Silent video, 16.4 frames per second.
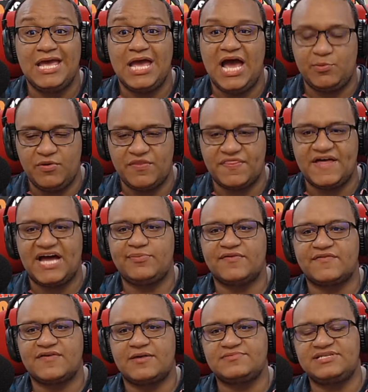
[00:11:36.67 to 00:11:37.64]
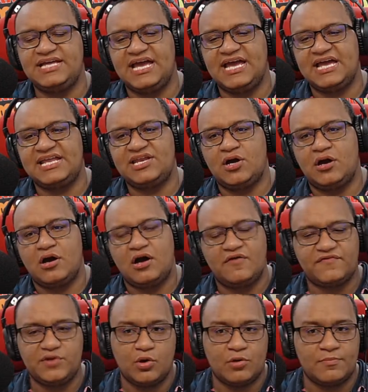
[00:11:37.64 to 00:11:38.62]
And with that, we've come to the end
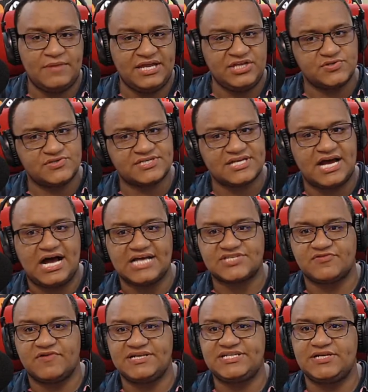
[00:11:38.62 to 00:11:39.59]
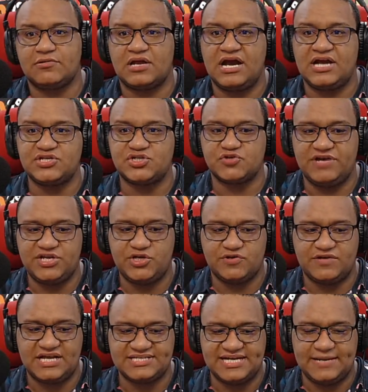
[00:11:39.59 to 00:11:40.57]
of your main newscast right here on Kaieteur Radio
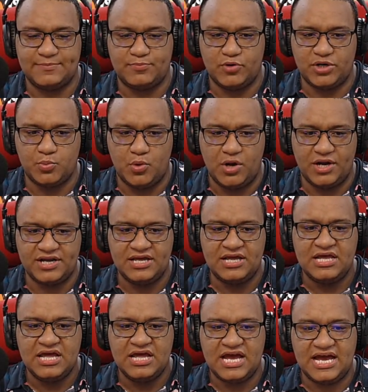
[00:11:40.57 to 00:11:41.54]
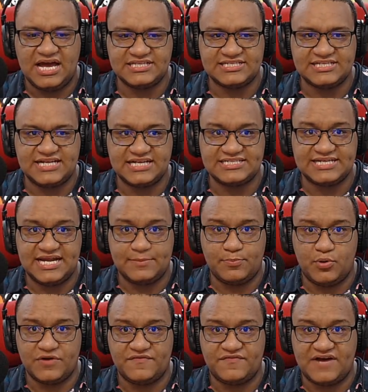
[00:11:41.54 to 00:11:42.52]
99.1 and
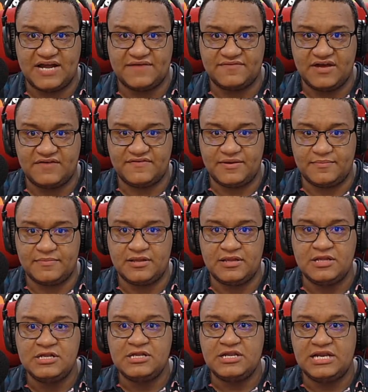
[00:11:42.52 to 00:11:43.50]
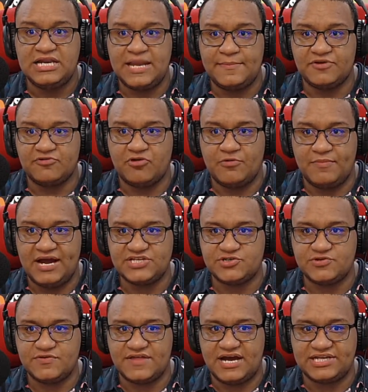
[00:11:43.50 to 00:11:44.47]
99.5 FM. Let me remind
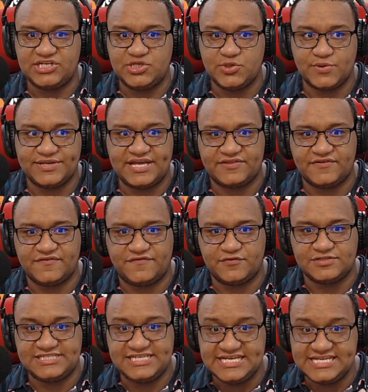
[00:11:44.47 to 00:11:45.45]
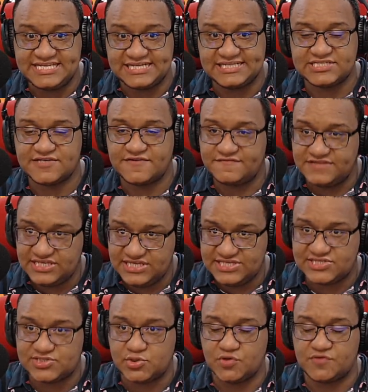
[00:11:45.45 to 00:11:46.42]
you that you can get the full details of
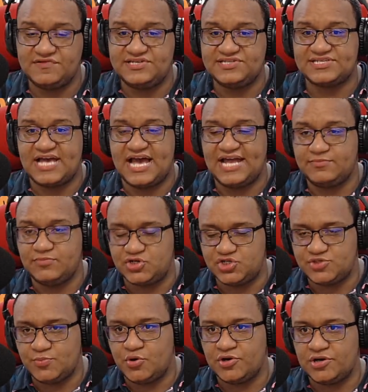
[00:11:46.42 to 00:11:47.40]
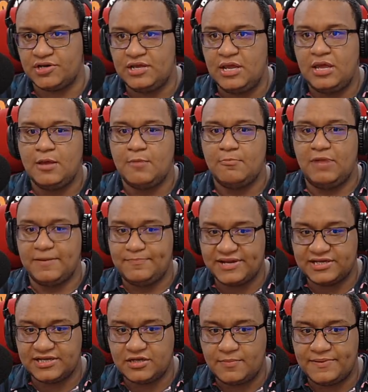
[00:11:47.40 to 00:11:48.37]
these stories and much more by
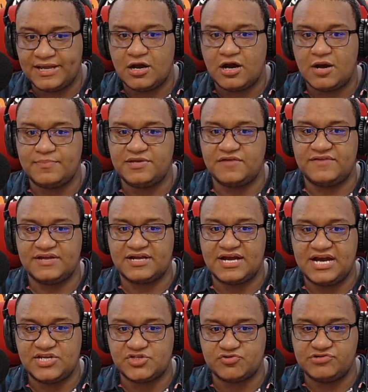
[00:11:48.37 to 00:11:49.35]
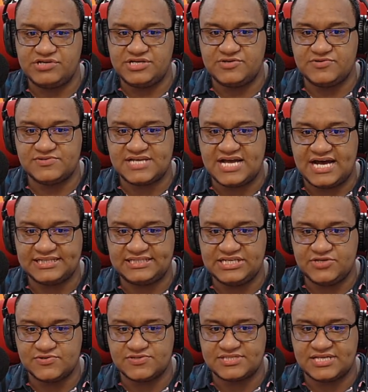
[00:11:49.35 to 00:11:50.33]
picking up a copy of the Kaieteur News at a
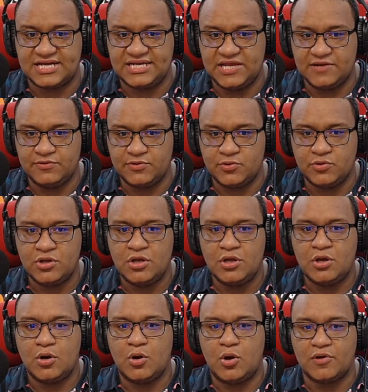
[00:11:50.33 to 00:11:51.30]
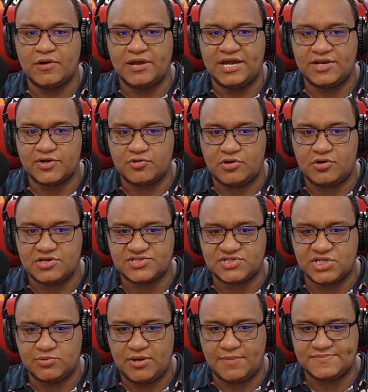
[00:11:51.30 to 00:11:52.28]
newsstand near you, or head across
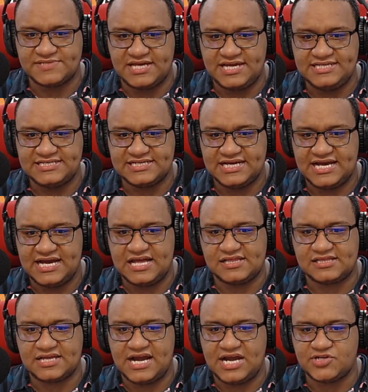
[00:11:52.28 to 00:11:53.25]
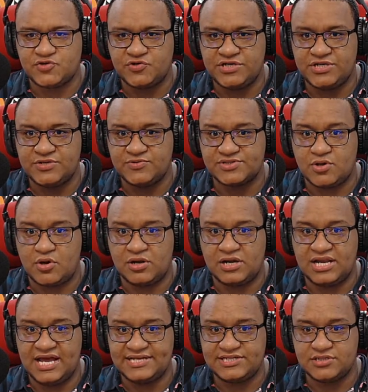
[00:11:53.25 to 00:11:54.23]
to our website at
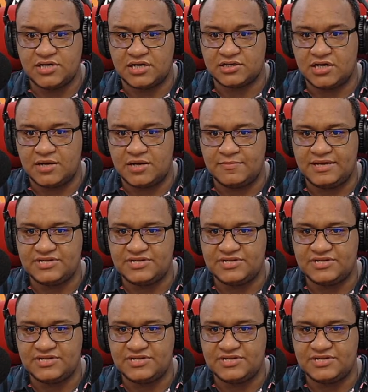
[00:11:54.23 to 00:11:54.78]
kaieteurnewsonline.com.